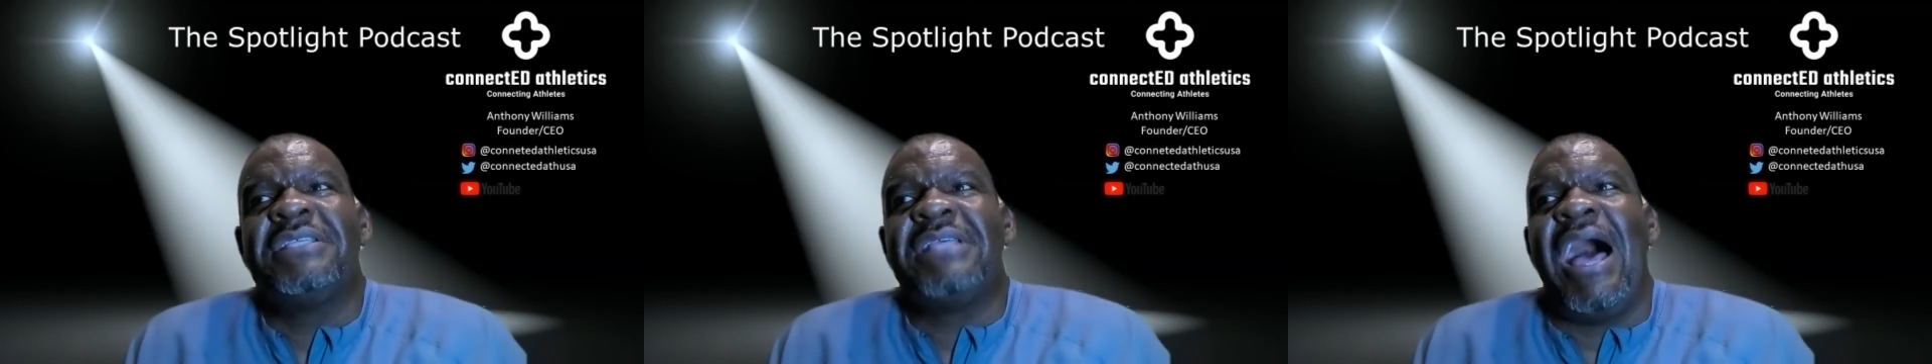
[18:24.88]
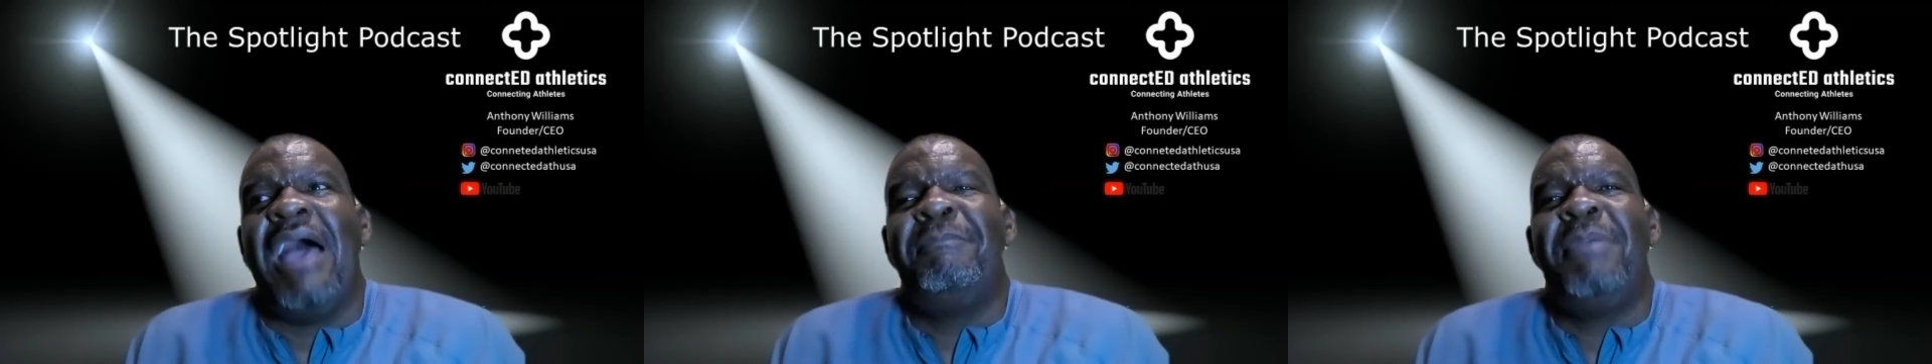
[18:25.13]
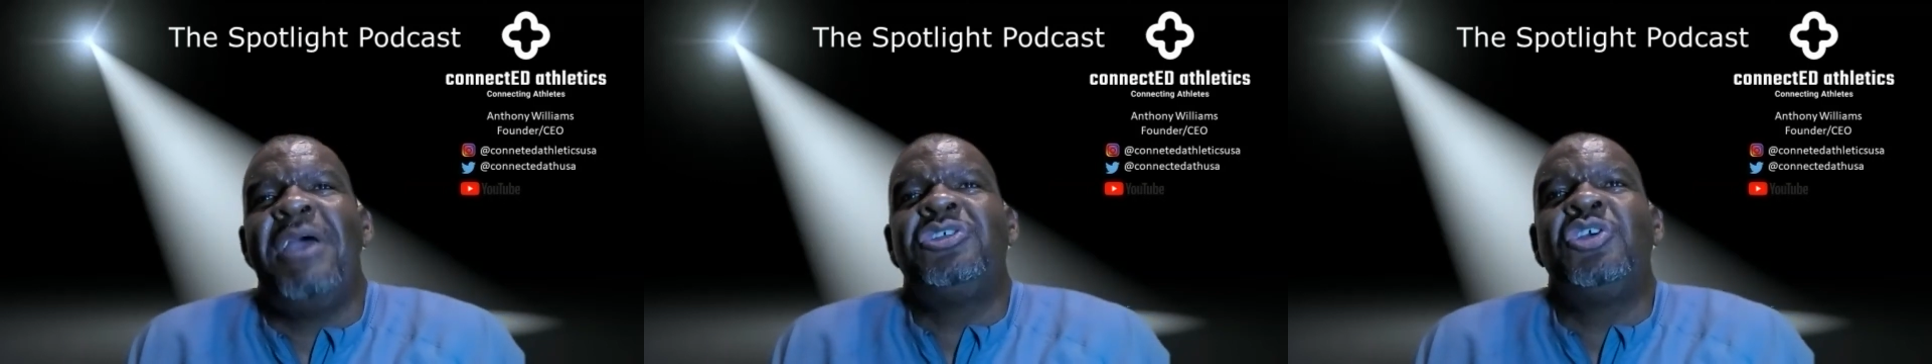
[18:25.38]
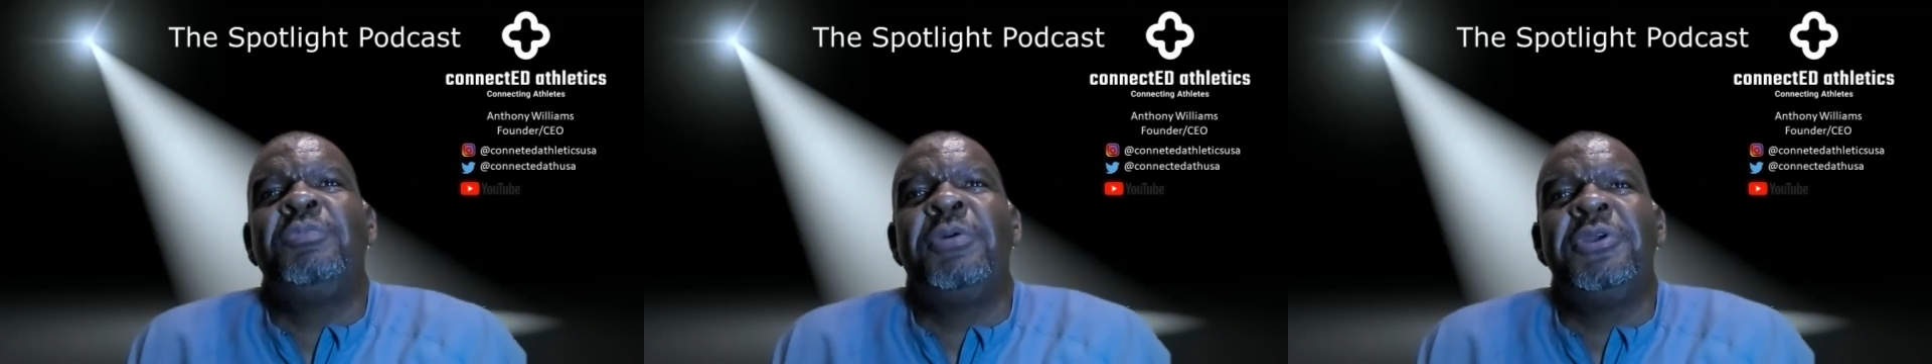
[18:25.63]
this. I
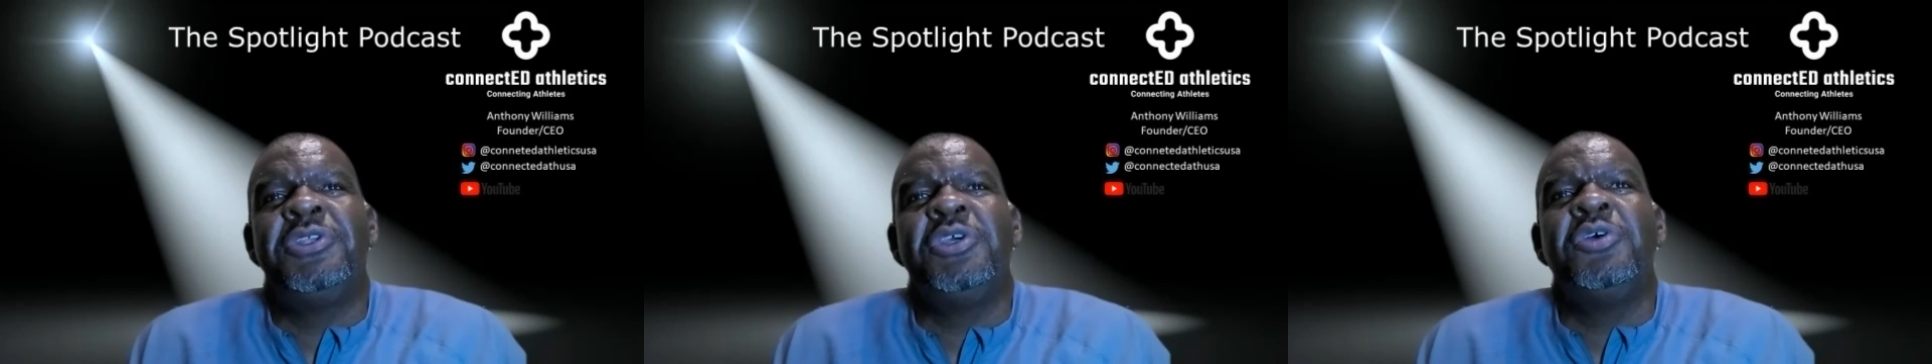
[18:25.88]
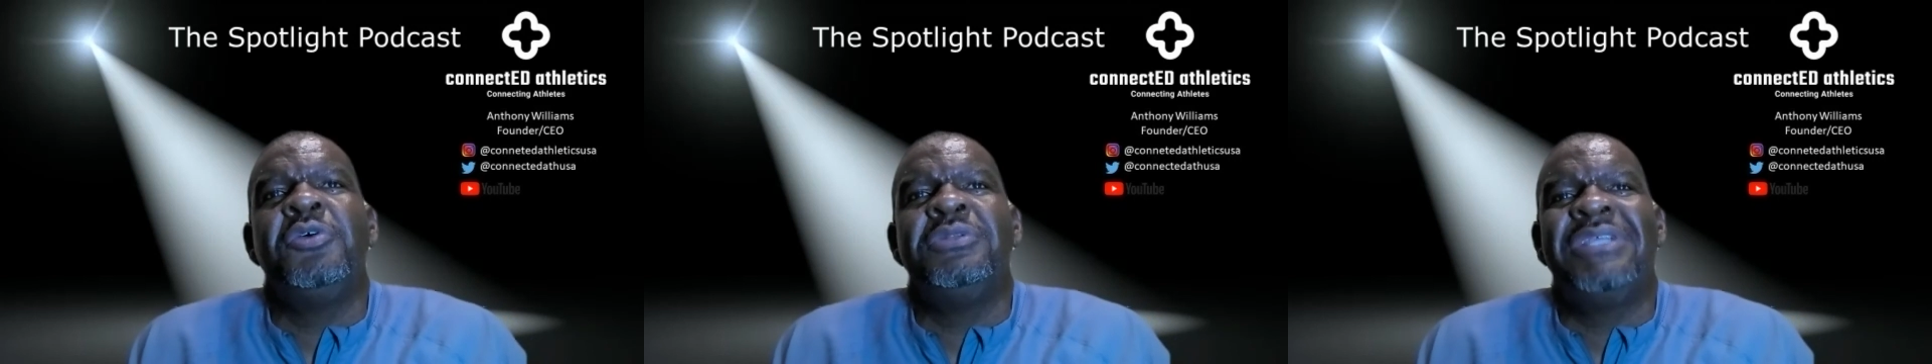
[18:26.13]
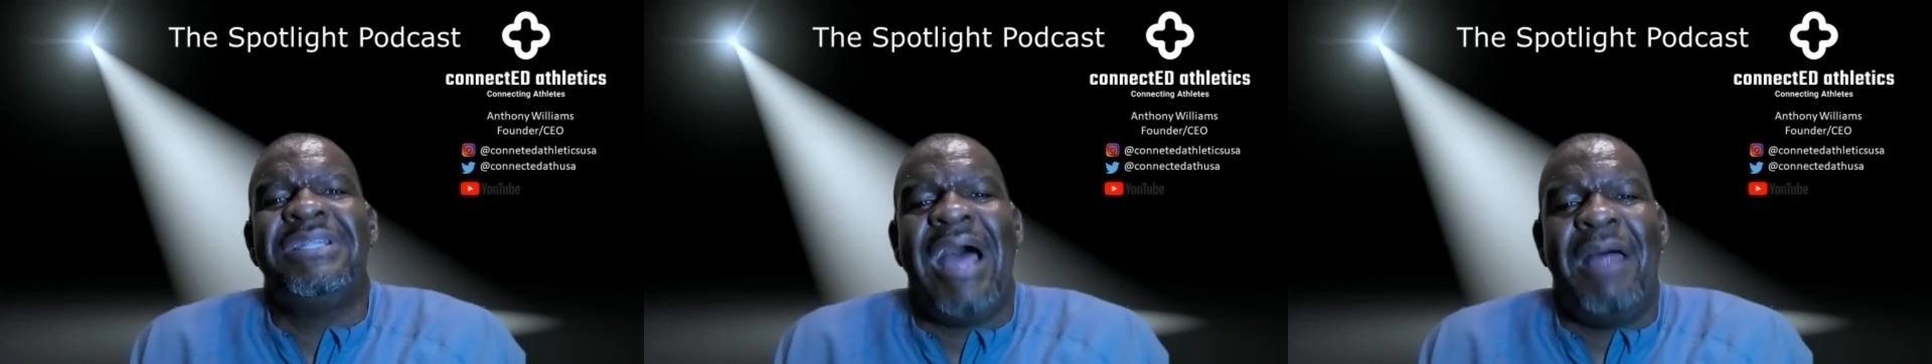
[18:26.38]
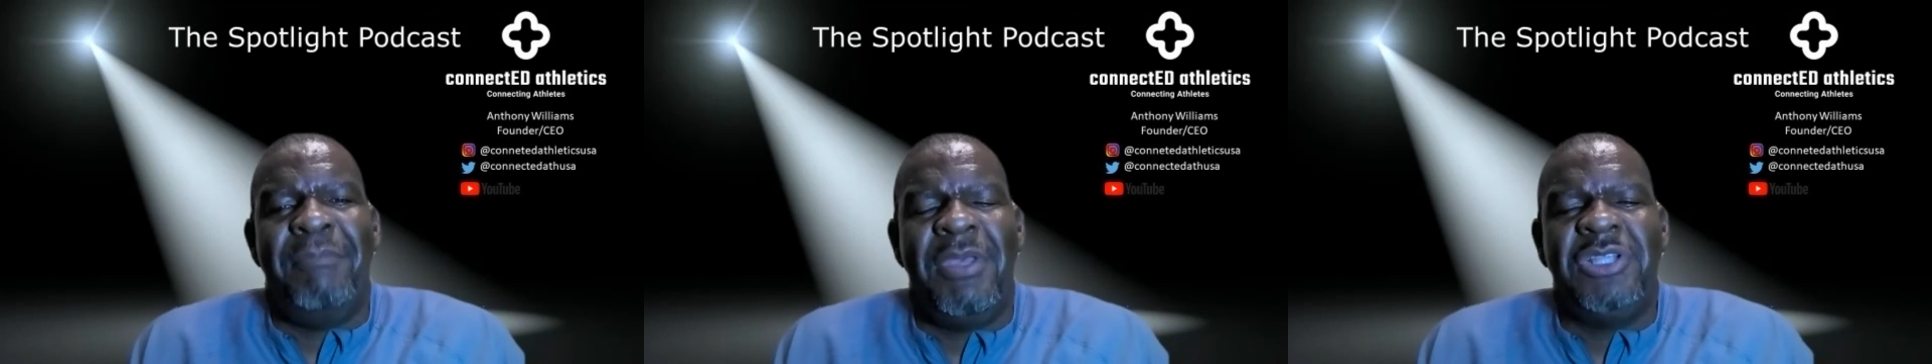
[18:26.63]
bet you Purdue did
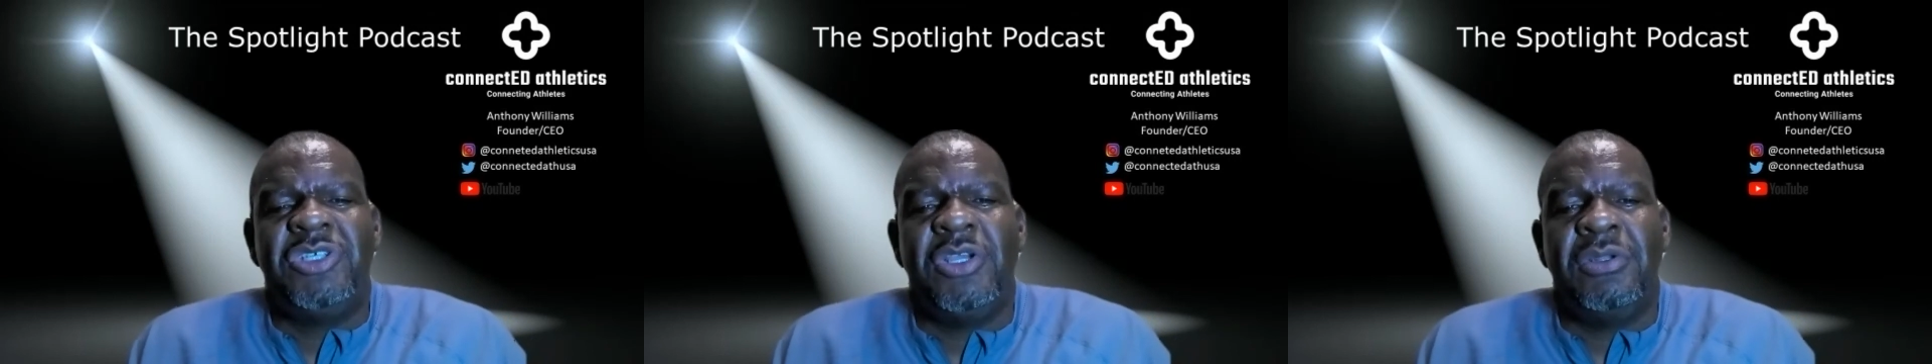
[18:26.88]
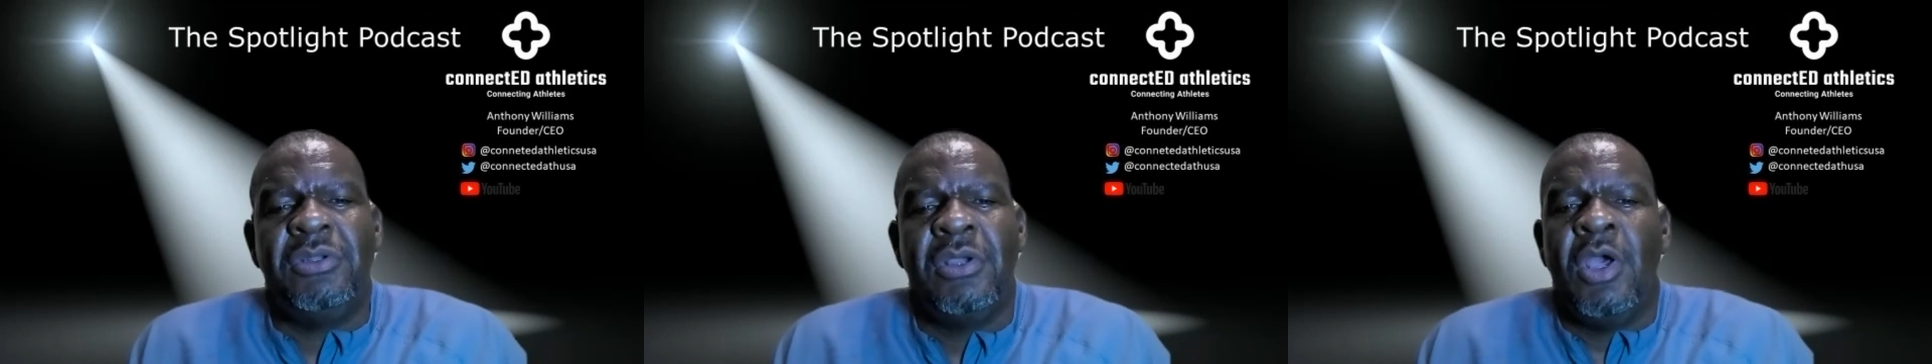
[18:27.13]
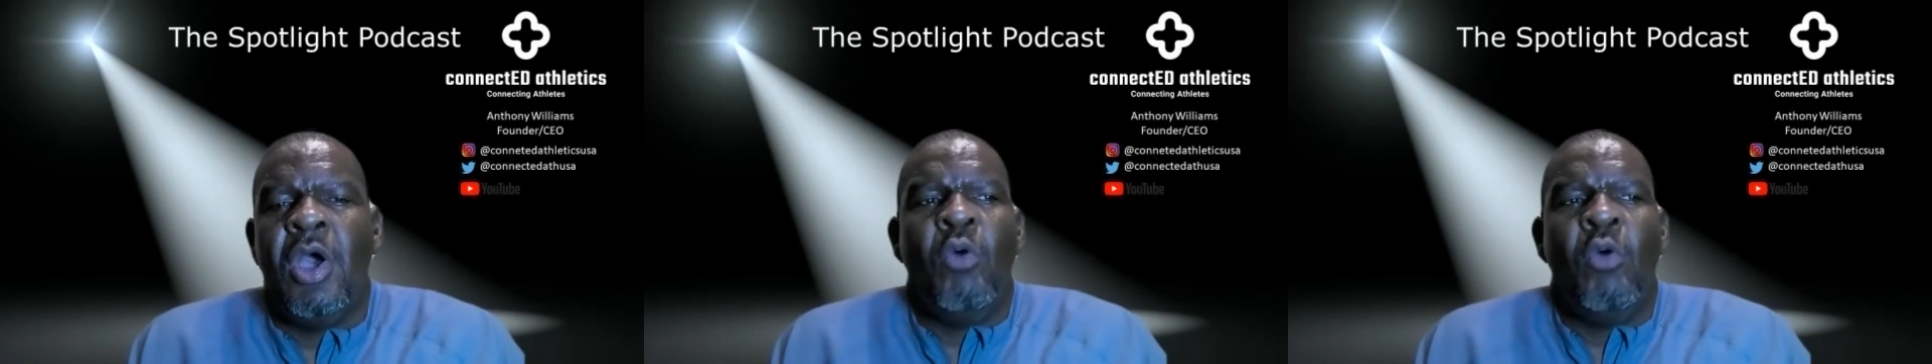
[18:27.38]
not mention